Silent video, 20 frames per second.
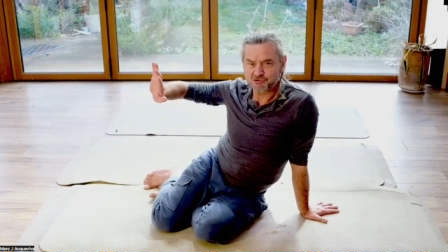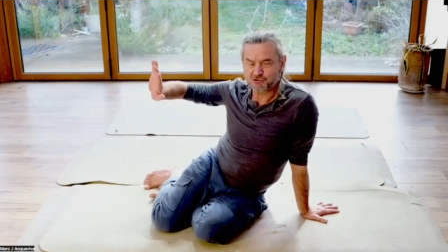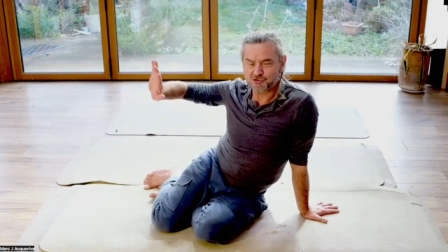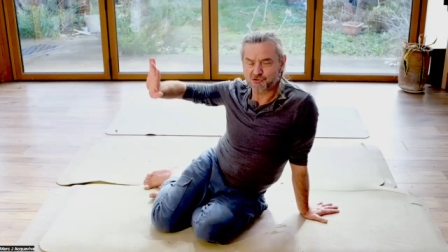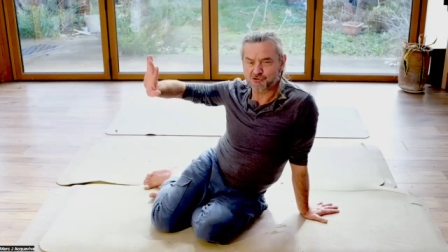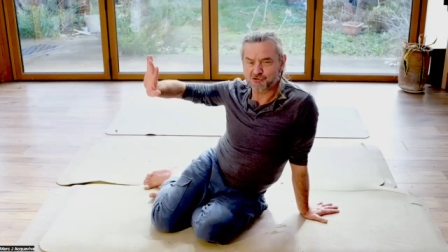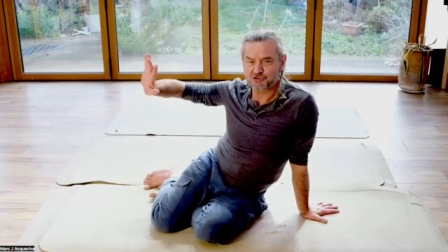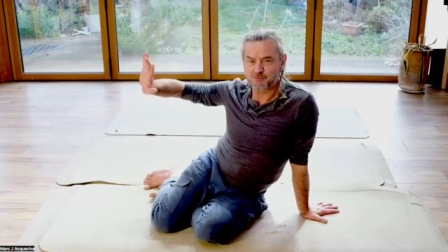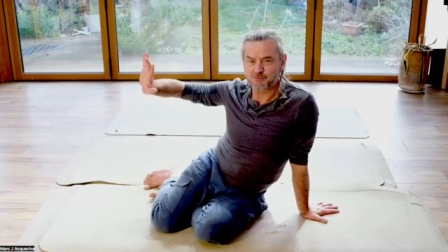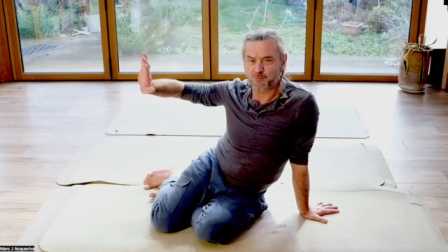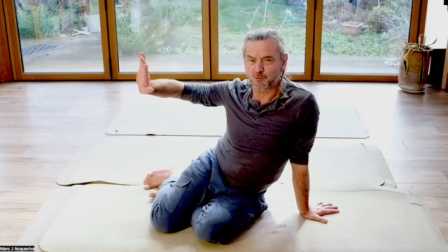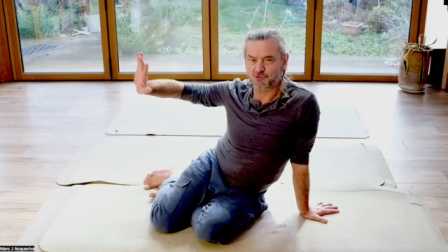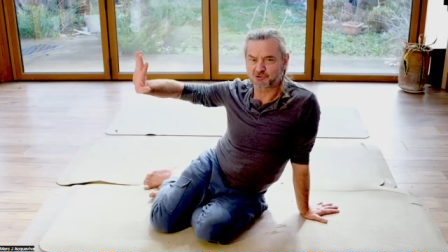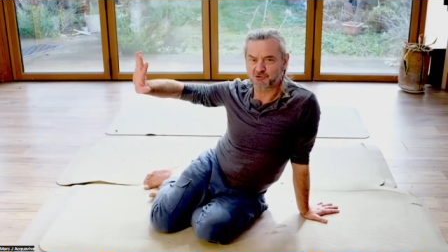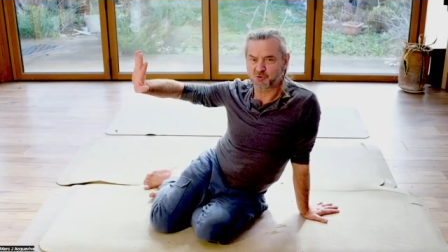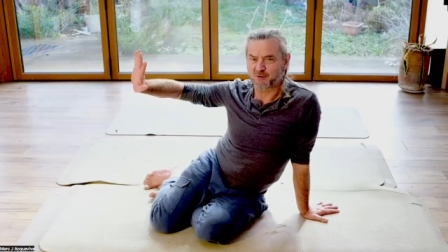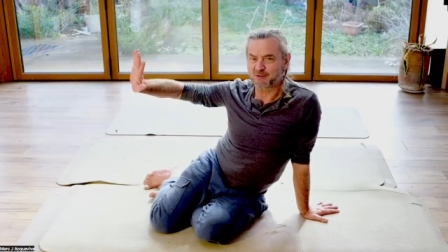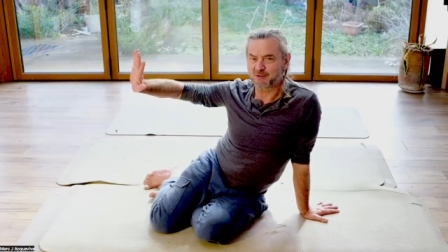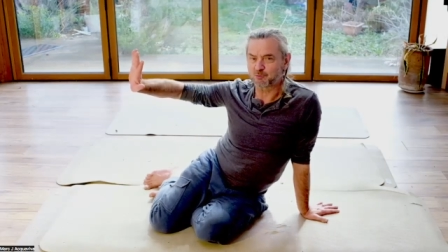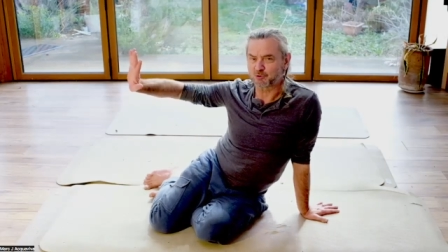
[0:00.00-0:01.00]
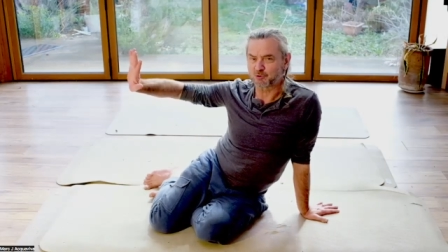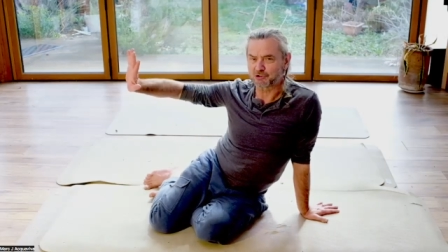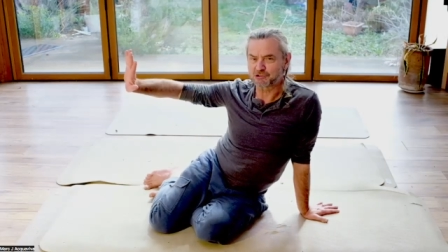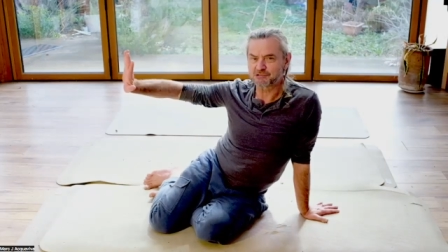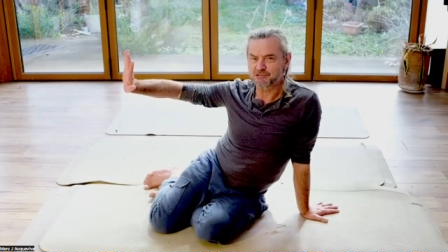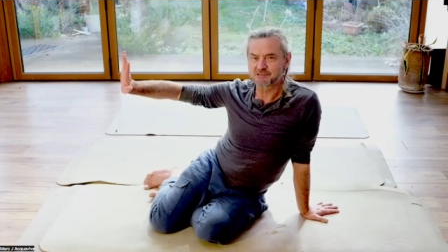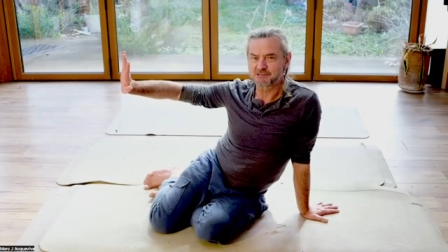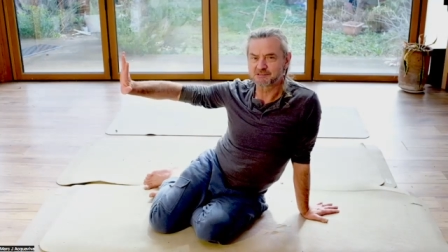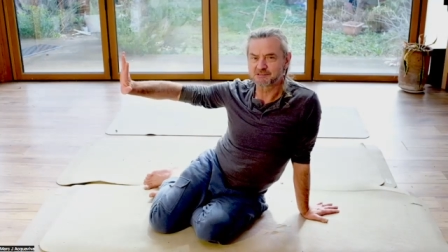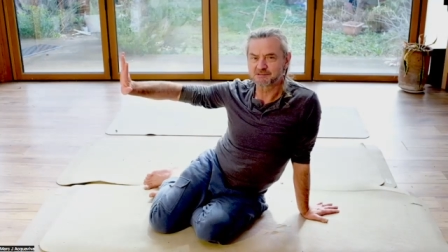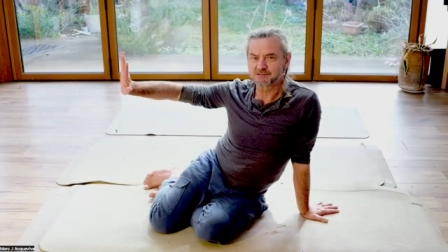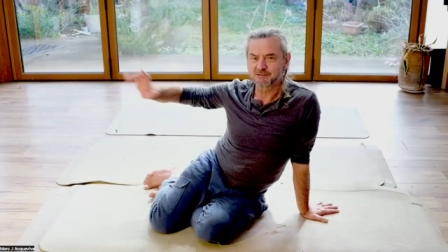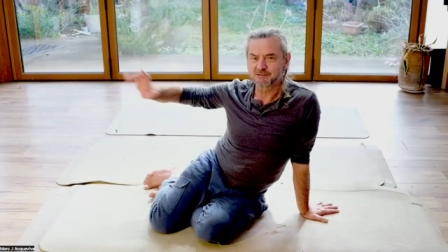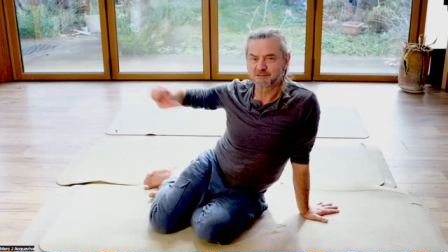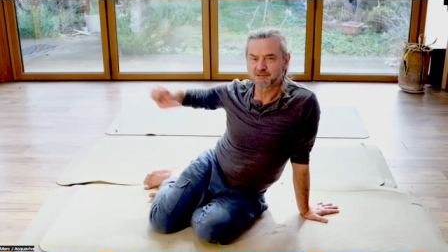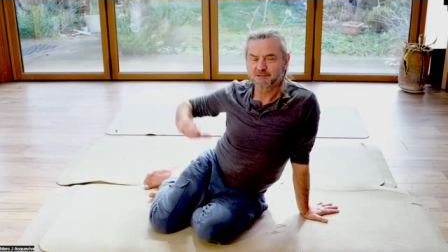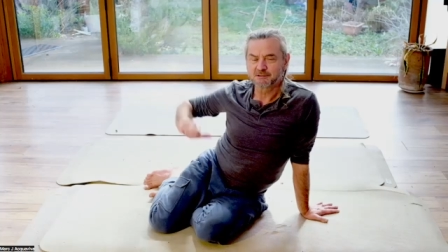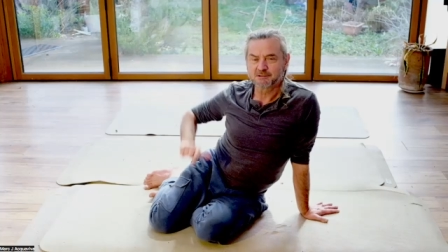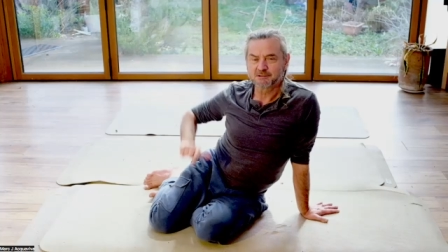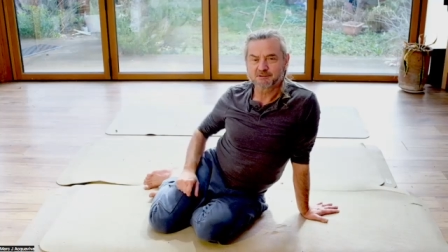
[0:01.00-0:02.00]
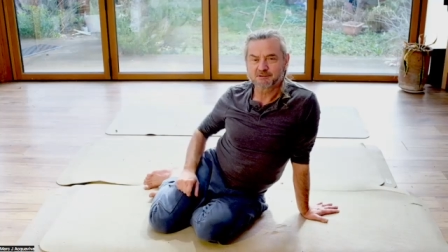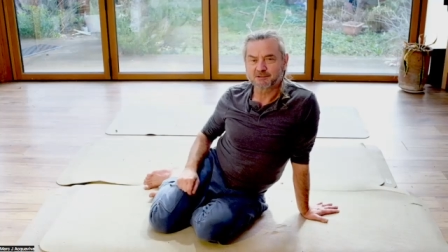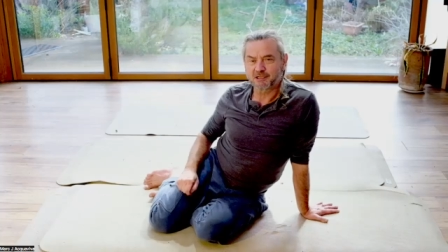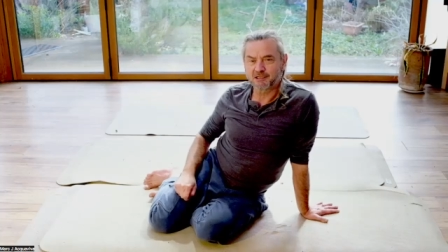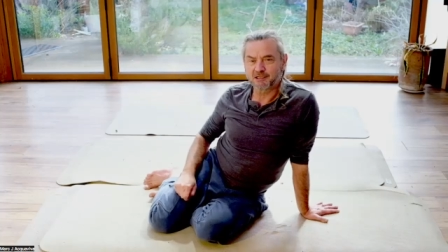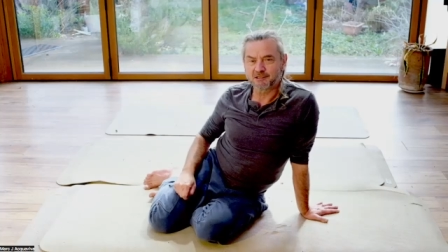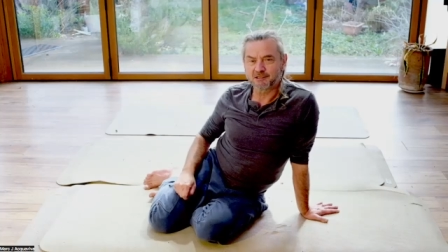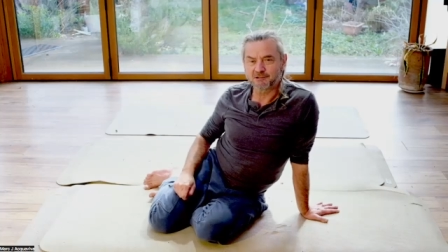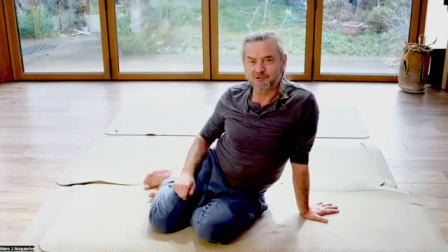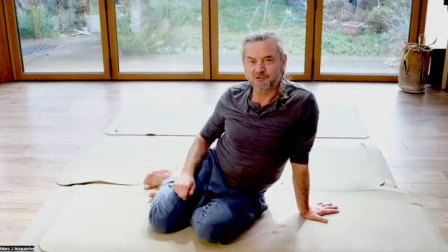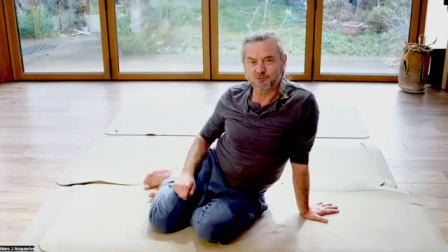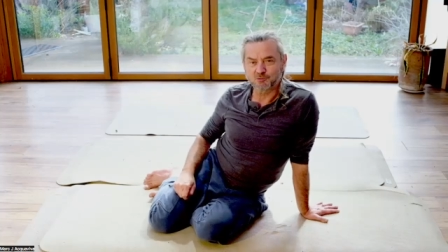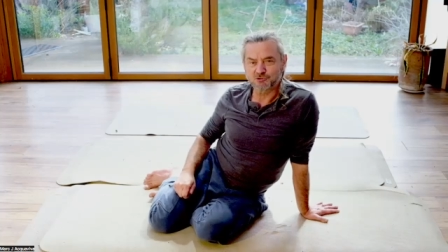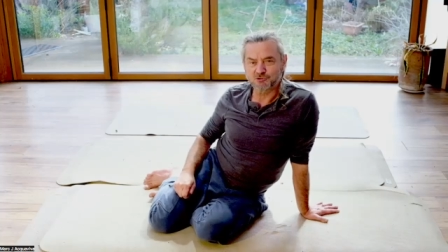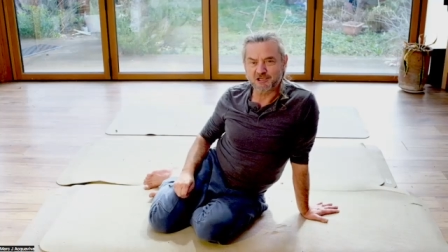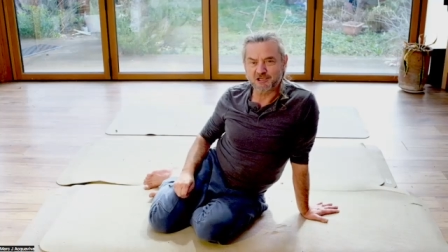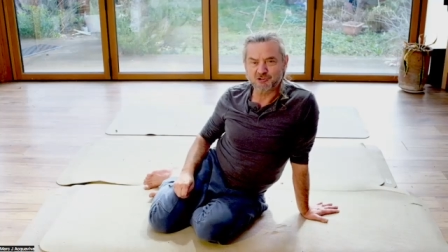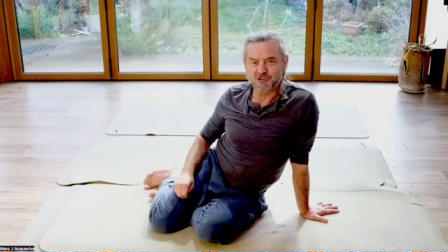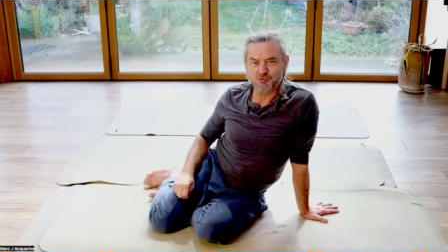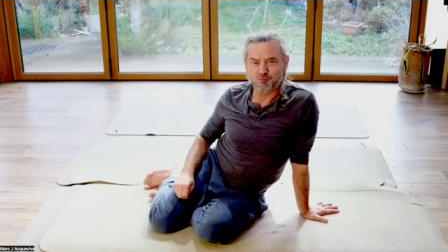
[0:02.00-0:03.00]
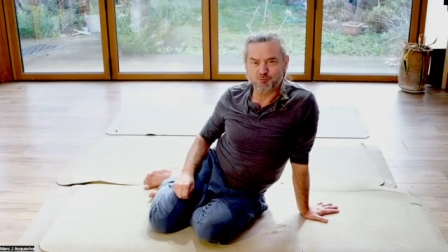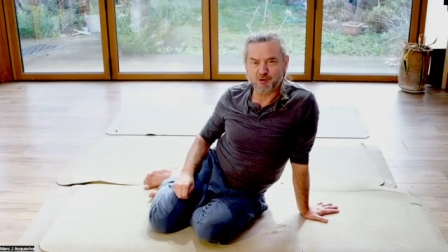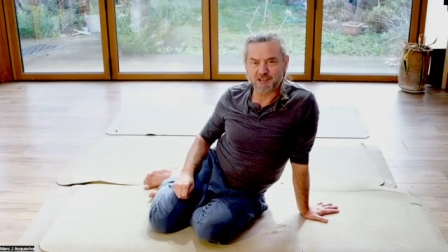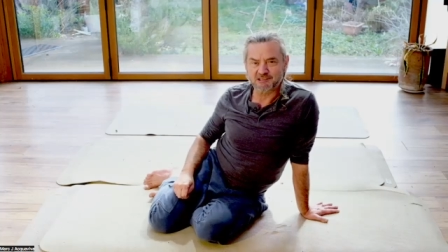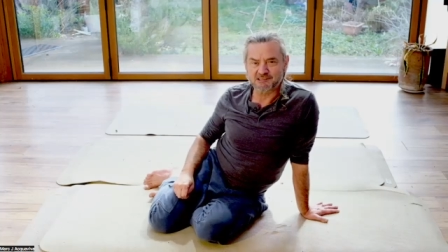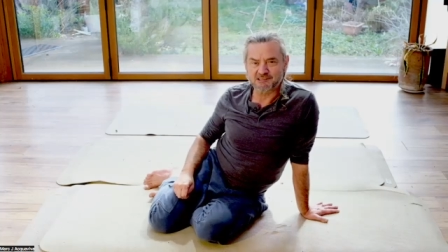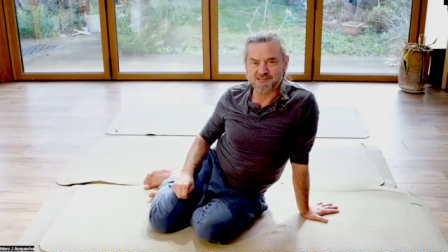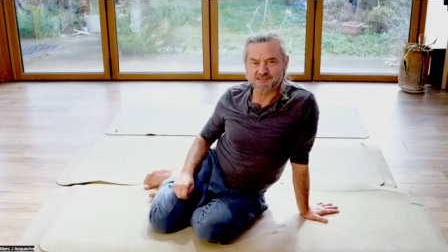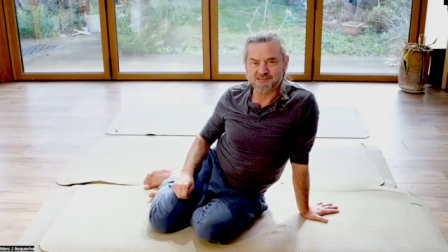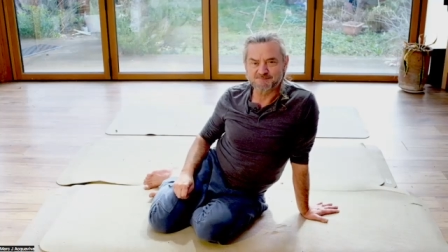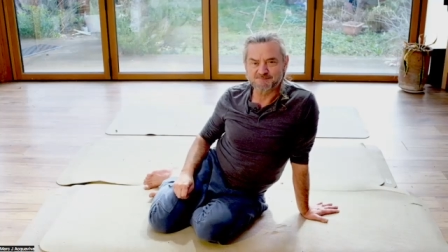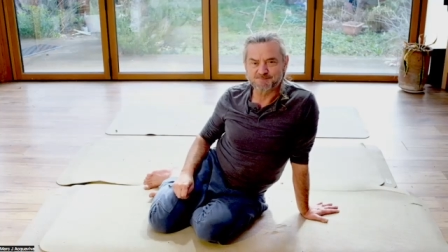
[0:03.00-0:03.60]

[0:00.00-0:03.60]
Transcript: should support you inwards, then you'll change your practice.